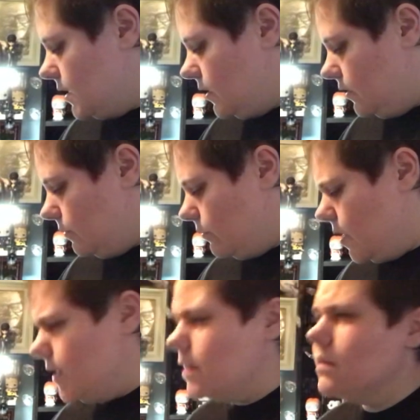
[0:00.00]
The
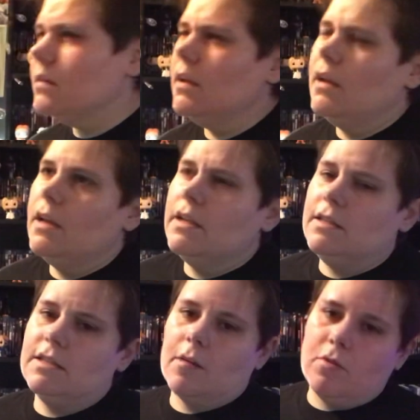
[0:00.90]
one
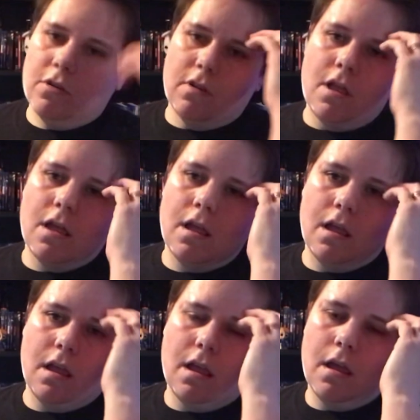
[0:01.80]
double
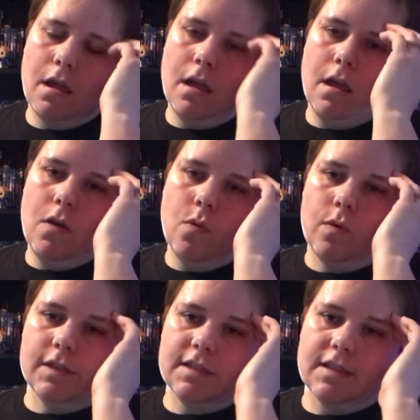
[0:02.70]

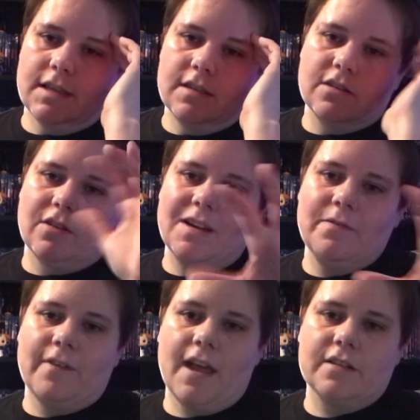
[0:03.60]
was the Scream
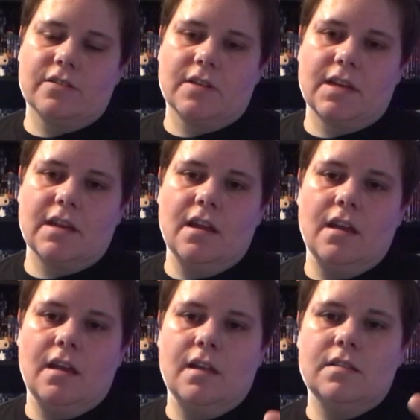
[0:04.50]
Factory
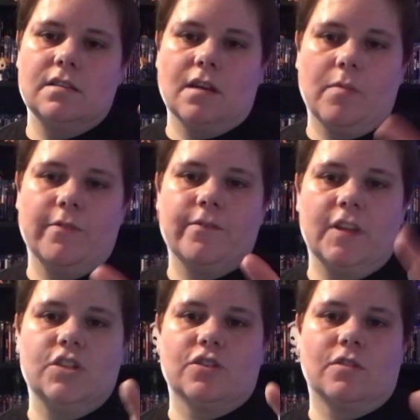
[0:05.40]
double
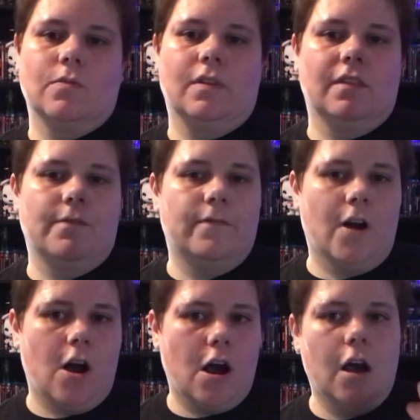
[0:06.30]
feature with The
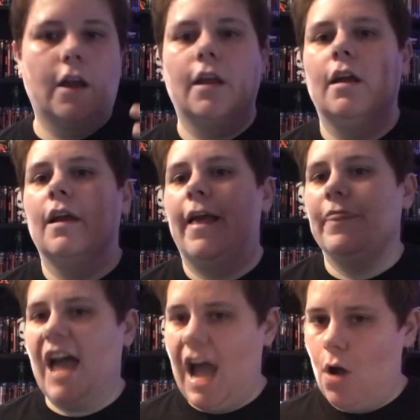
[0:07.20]
Fog
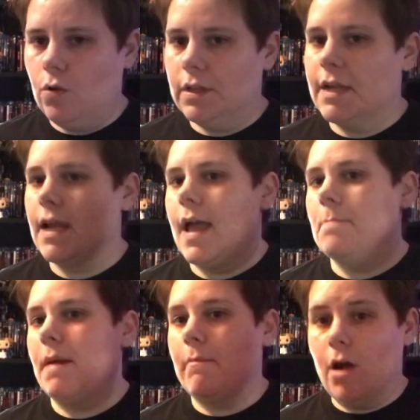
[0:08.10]
and The Howling,
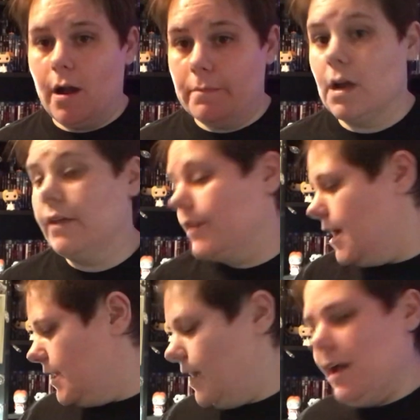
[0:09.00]
and my mom got
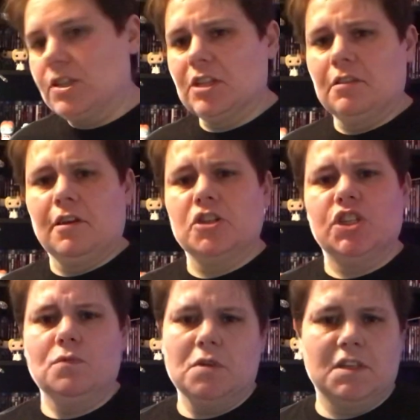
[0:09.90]
that. I actually thought
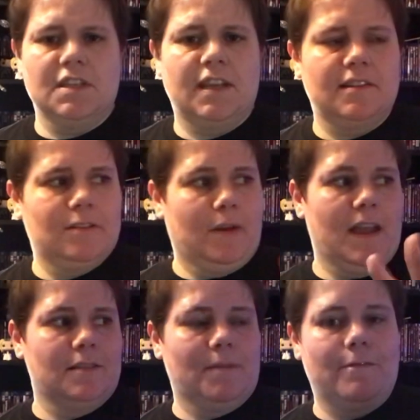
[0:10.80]
she wouldn't take it, so I
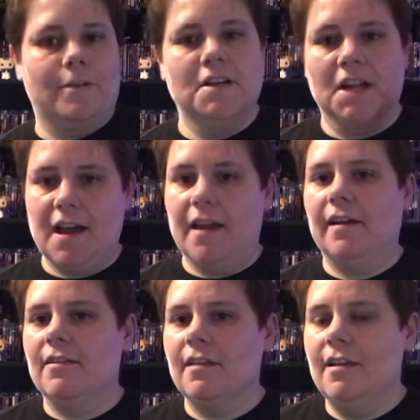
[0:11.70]
asked my friend
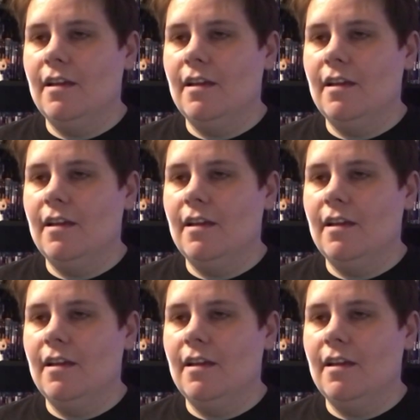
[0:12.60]
Kyle,